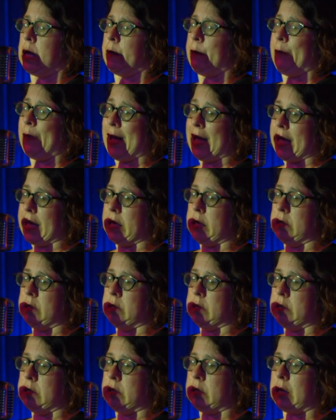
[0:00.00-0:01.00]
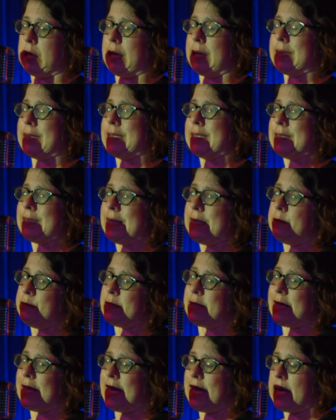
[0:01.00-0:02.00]
But at the same
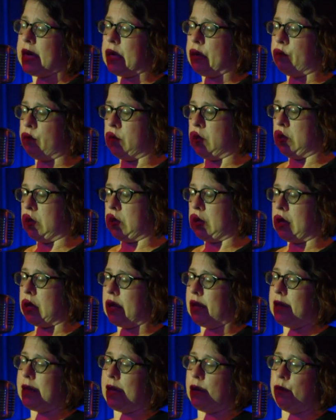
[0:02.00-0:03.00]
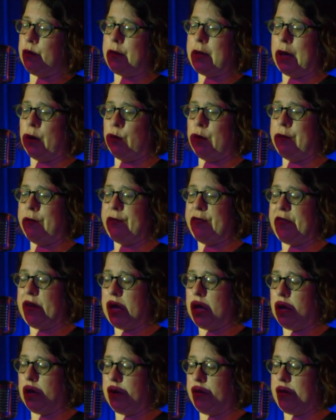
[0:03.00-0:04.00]
time uh, that, that we
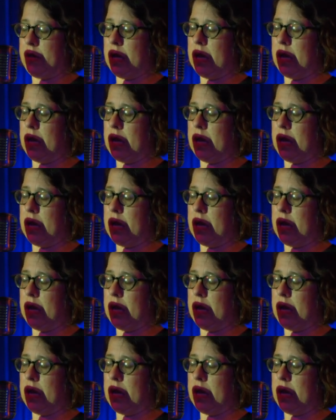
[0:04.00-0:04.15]
fear the